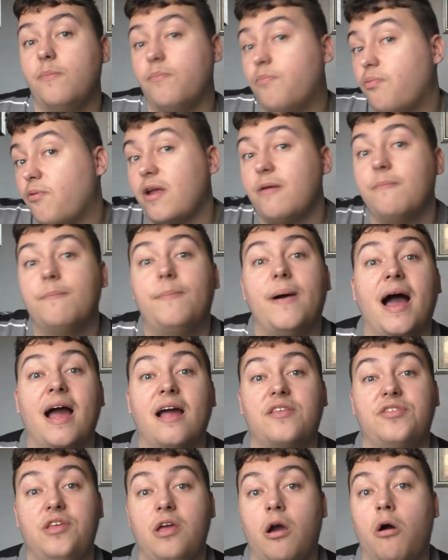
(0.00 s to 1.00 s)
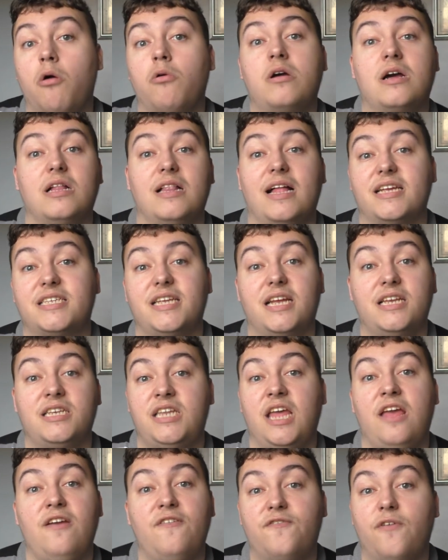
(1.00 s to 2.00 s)
bring back the old classic
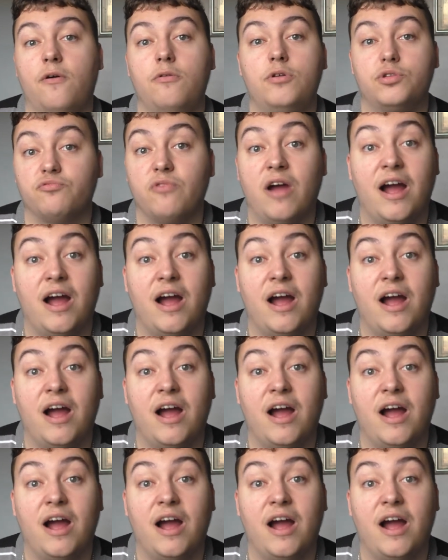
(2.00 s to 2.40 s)
defunct